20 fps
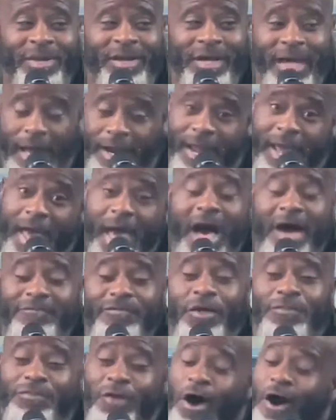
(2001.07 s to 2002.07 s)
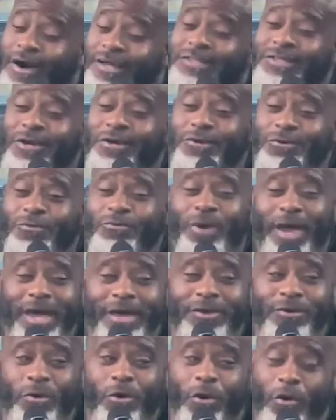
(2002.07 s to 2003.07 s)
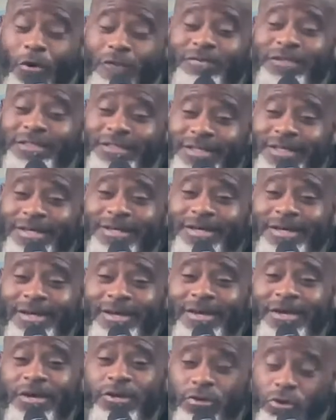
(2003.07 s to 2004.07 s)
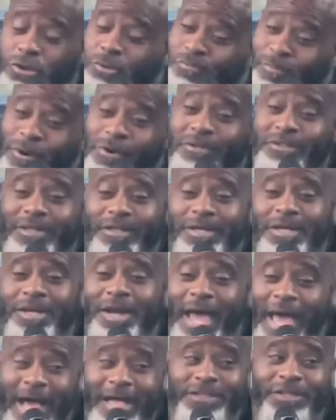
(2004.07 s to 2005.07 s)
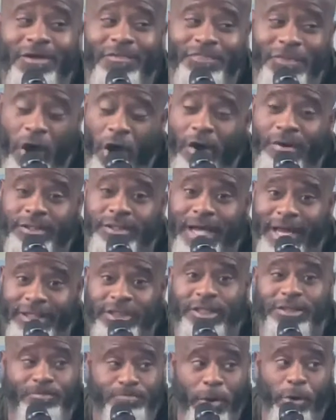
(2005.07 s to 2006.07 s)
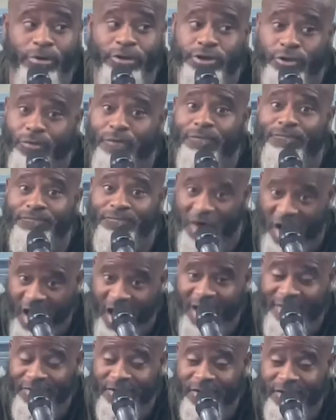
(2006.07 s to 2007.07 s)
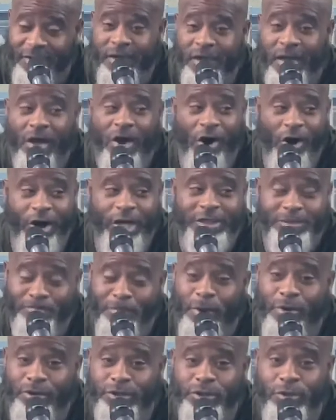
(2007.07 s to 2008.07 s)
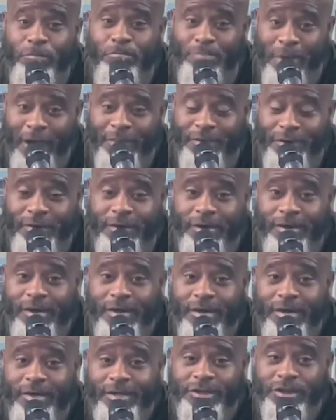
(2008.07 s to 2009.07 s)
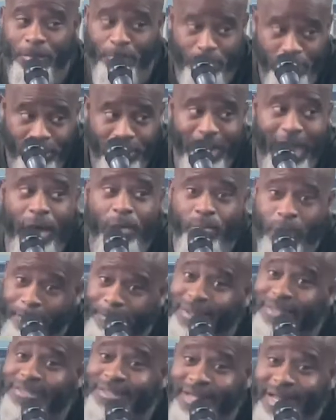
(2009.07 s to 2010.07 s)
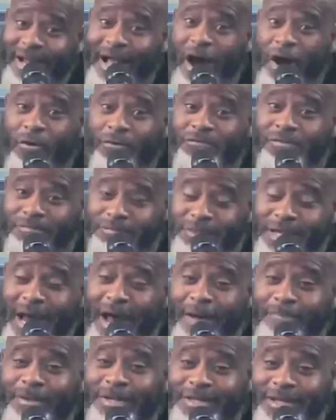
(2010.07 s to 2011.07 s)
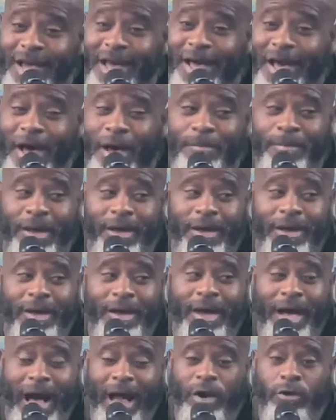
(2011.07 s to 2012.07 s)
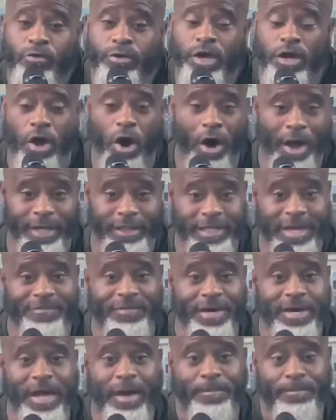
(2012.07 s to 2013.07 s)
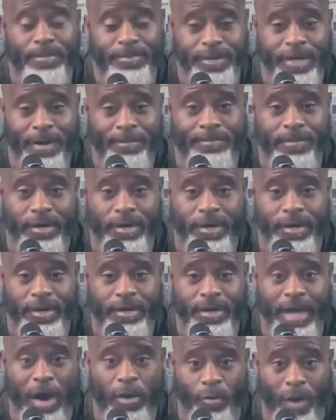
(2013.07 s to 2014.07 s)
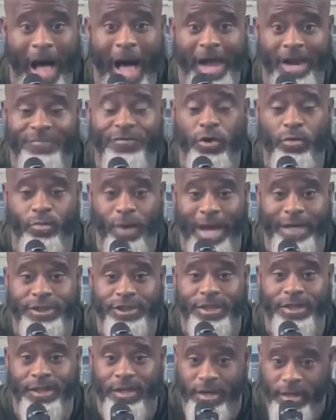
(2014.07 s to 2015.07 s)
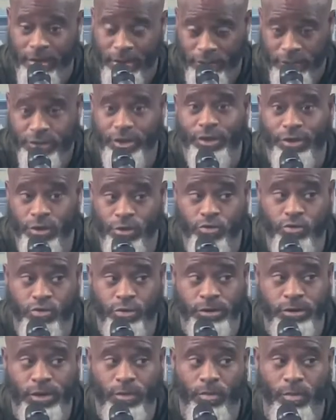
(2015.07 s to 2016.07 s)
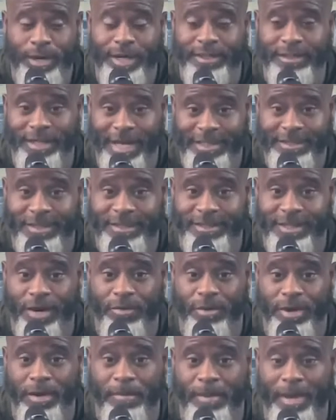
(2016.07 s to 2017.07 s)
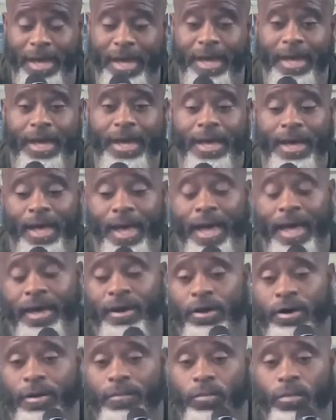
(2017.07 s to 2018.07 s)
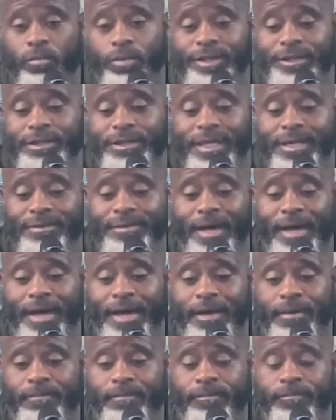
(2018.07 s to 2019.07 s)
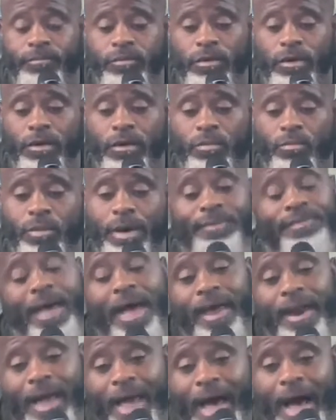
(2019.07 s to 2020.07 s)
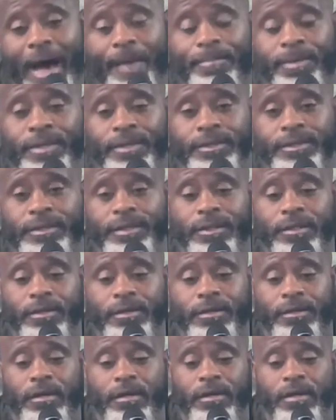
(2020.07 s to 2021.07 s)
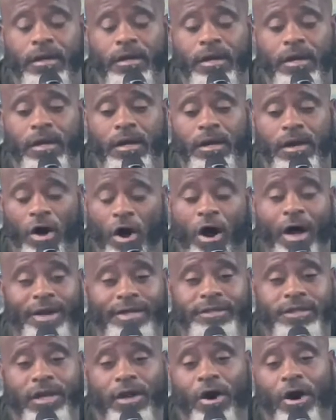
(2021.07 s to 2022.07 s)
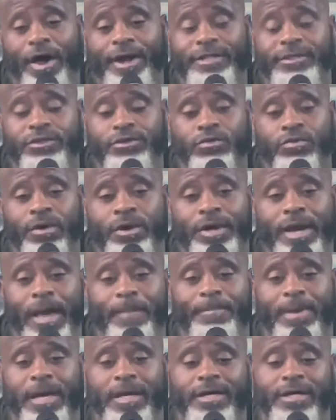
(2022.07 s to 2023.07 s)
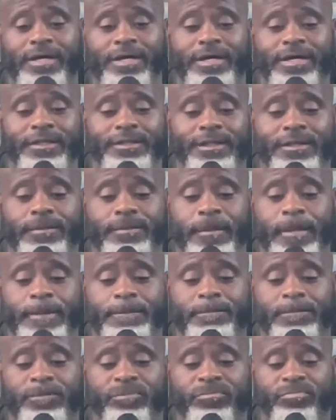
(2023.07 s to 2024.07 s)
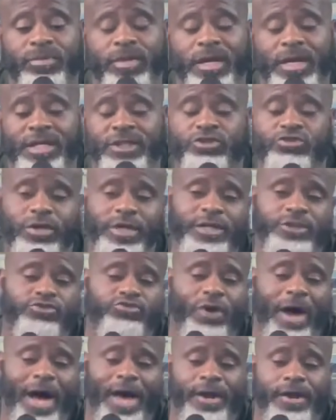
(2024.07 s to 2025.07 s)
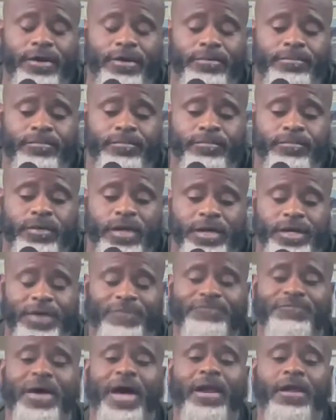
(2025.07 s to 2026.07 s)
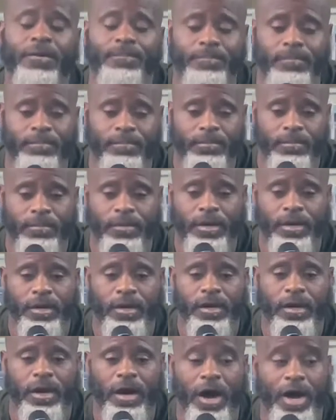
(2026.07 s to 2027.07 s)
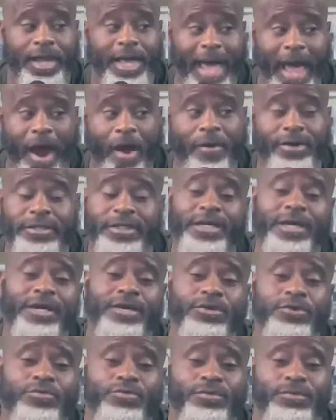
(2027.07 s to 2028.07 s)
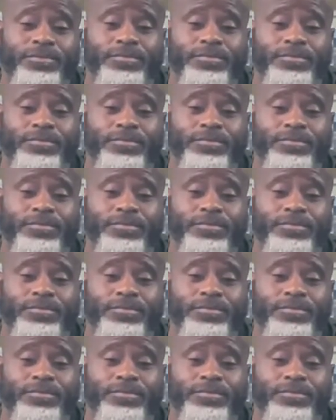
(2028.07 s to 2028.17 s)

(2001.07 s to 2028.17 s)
And they have the authority to do that. You know, an overseer, your spiritual leader has authority as a spiritual father or a spiritual mother to pull that whipping stick out from time to time. Hallelujah. God has given them that rod of correction to use when it's necessary, man. And we see that when that happens, God is doing that because he's trying to develop a character in you